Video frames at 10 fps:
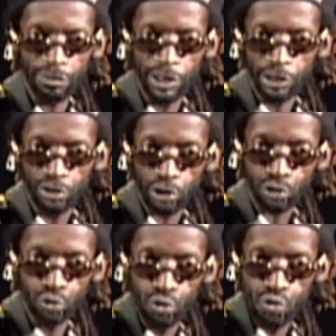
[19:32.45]
there's just
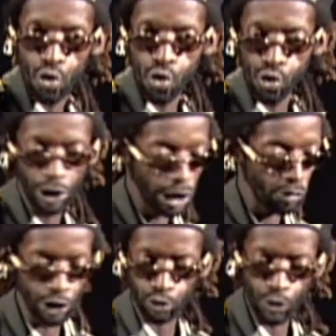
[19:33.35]
two road, any
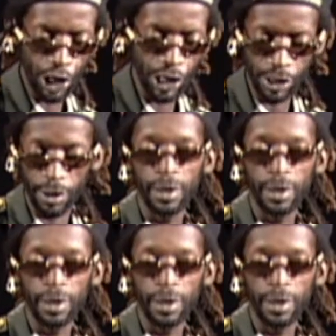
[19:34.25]
which way.